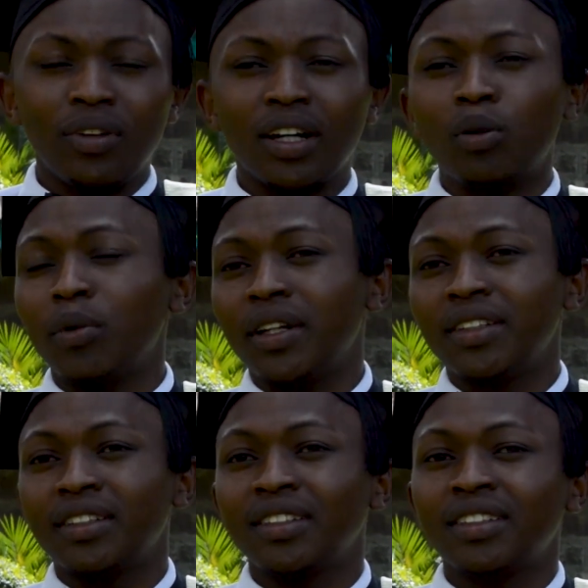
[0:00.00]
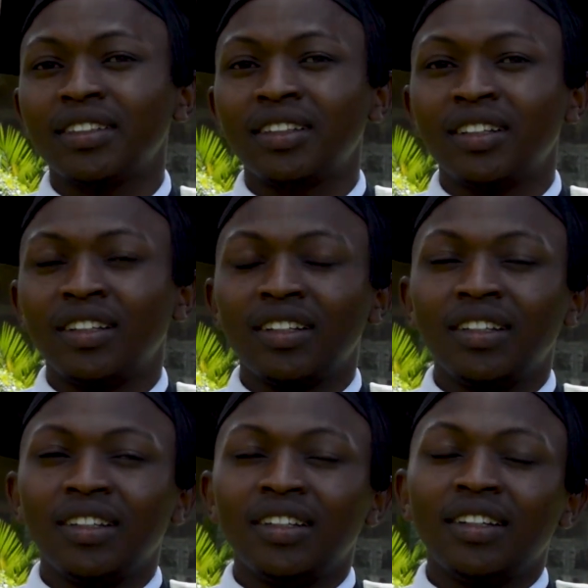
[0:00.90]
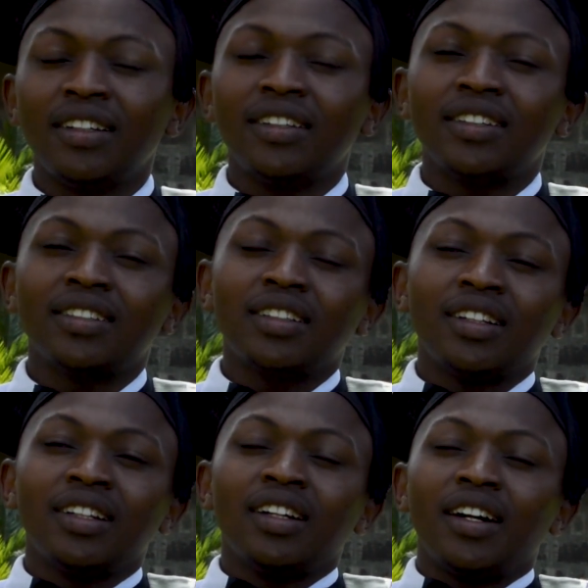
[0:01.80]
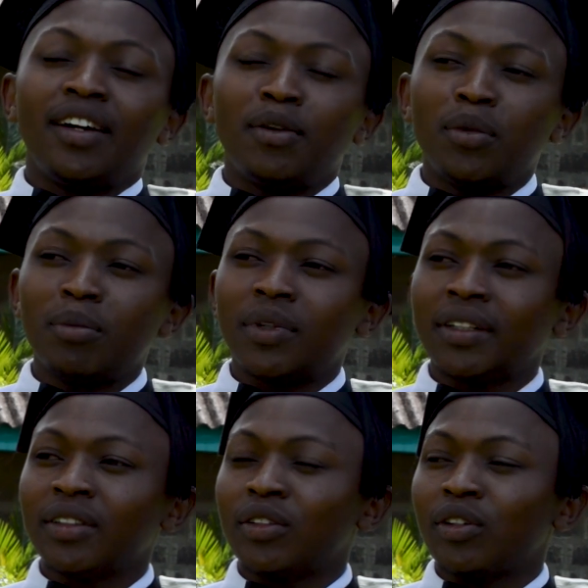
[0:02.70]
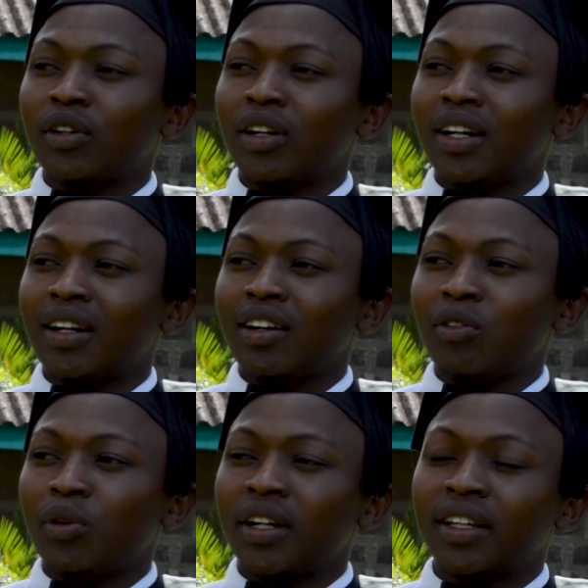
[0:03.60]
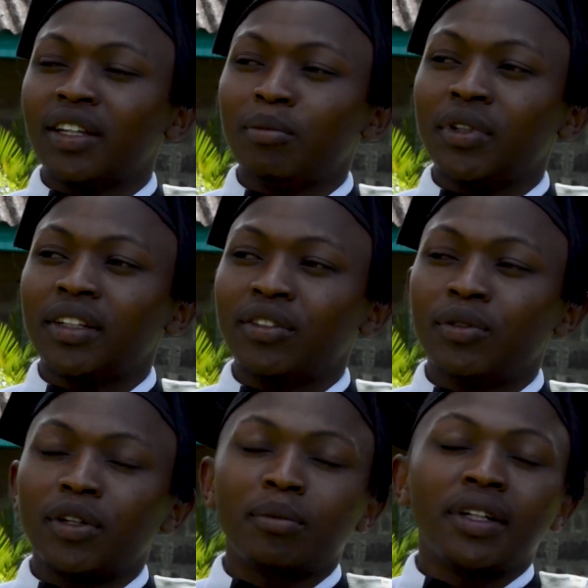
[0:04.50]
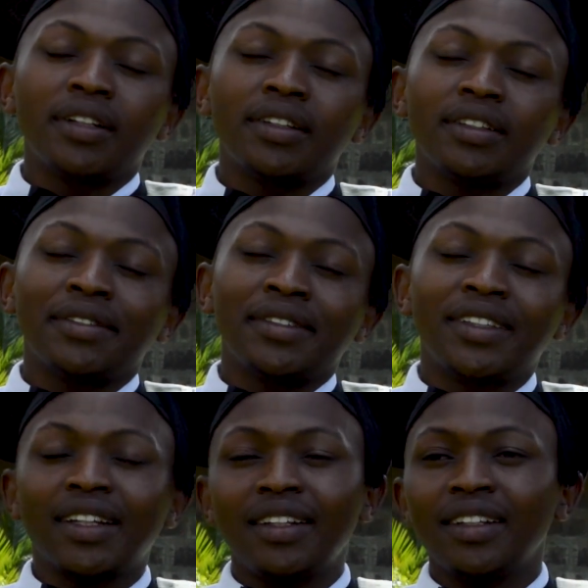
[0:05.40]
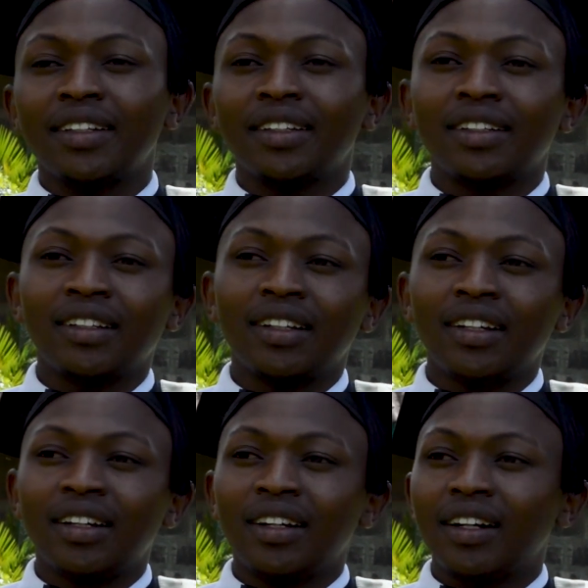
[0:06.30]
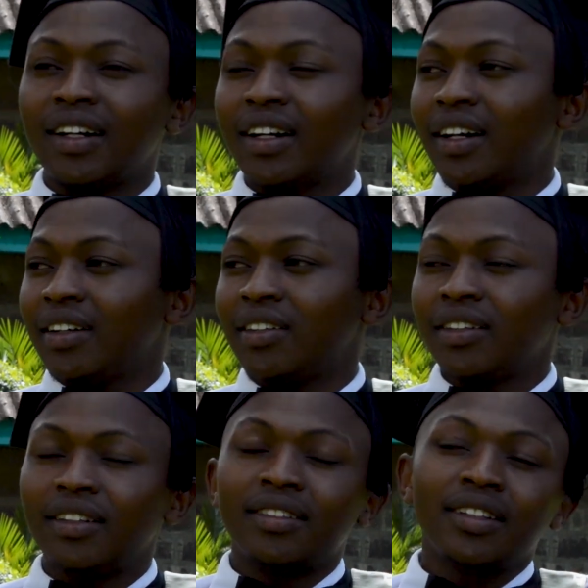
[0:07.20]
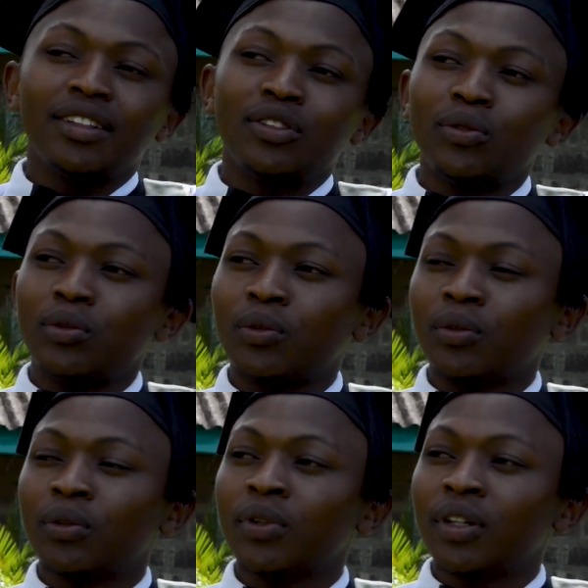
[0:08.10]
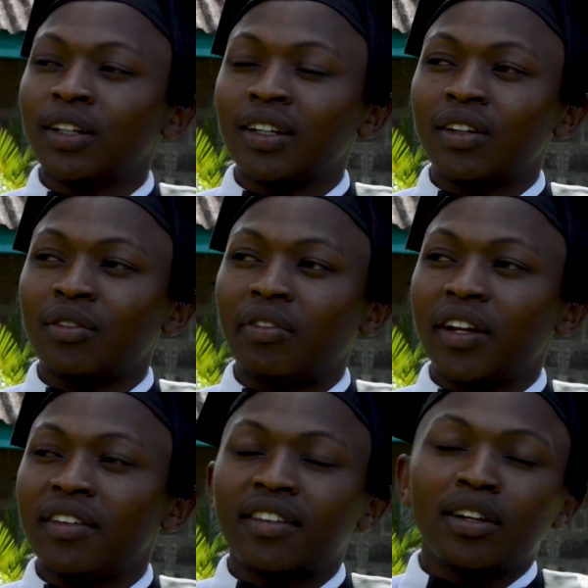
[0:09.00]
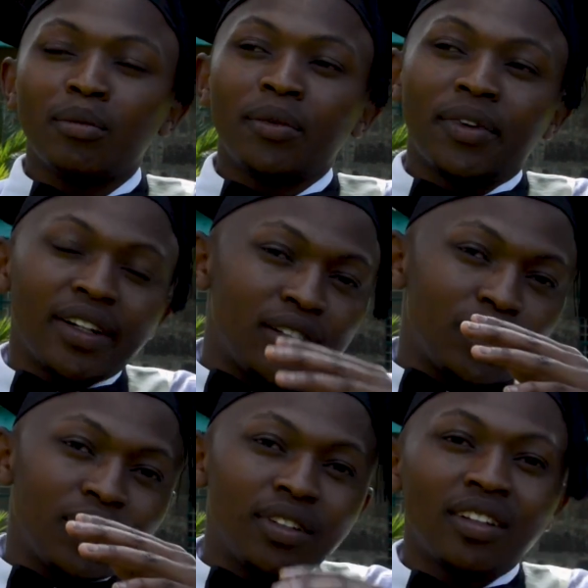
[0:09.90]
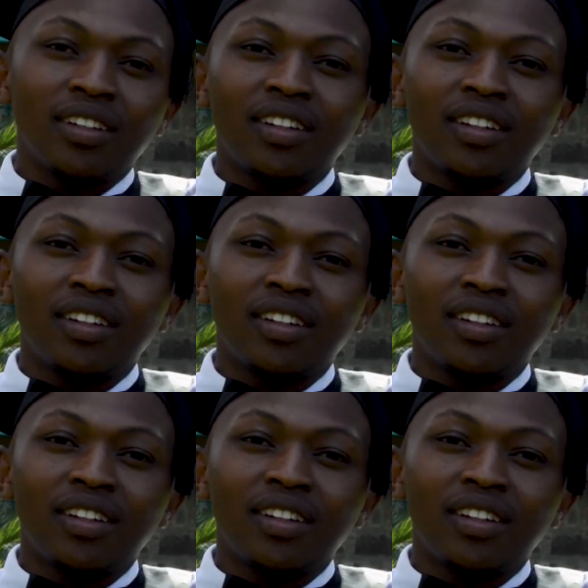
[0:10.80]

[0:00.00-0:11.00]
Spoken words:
accommodation. Yes, I remember when I came here during my second year, I'd decided to find some rentals